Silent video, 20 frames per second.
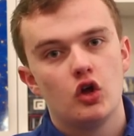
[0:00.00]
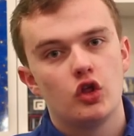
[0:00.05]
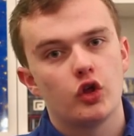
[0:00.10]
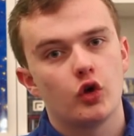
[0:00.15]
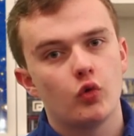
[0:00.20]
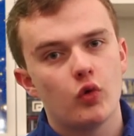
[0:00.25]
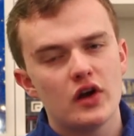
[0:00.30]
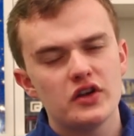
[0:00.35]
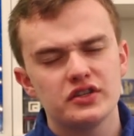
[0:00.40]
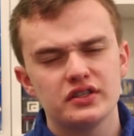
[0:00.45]

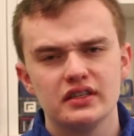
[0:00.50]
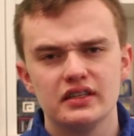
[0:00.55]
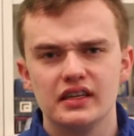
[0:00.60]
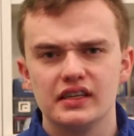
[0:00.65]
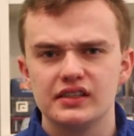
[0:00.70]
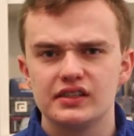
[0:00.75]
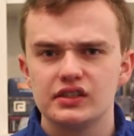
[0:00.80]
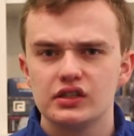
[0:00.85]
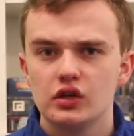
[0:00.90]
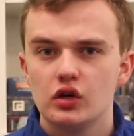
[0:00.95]
The question
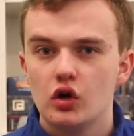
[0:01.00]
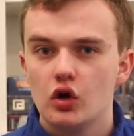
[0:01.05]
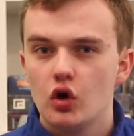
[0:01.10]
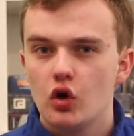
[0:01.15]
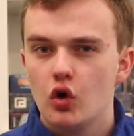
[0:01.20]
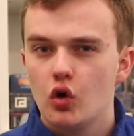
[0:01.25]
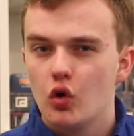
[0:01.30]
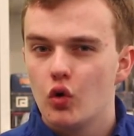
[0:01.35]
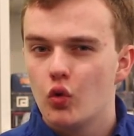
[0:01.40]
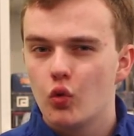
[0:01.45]
is,
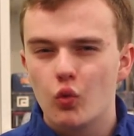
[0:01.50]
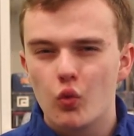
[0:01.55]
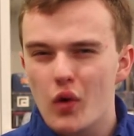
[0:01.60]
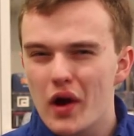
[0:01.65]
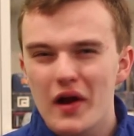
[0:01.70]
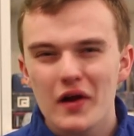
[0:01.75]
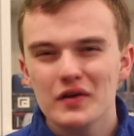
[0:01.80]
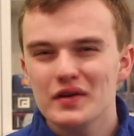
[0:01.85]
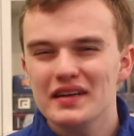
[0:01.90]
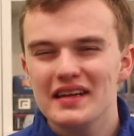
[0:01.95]

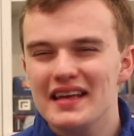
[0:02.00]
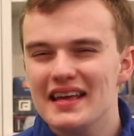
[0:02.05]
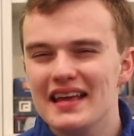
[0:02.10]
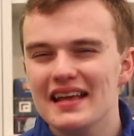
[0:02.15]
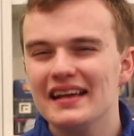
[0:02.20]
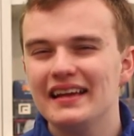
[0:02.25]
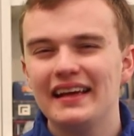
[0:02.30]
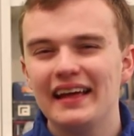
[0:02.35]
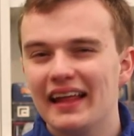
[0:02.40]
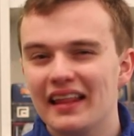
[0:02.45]
where did
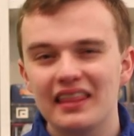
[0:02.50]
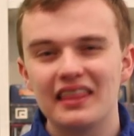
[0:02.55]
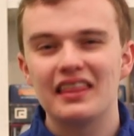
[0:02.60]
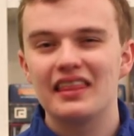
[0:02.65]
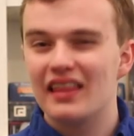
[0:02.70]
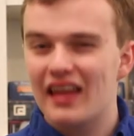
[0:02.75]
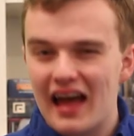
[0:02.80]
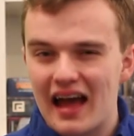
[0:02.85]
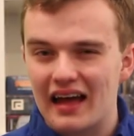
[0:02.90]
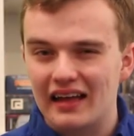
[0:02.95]
he get
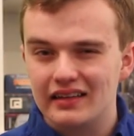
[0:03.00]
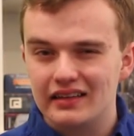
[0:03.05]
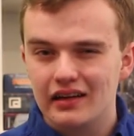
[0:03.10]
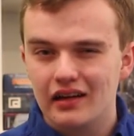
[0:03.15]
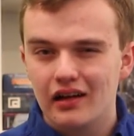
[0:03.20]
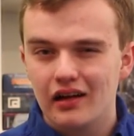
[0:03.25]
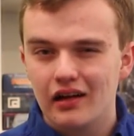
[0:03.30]
that?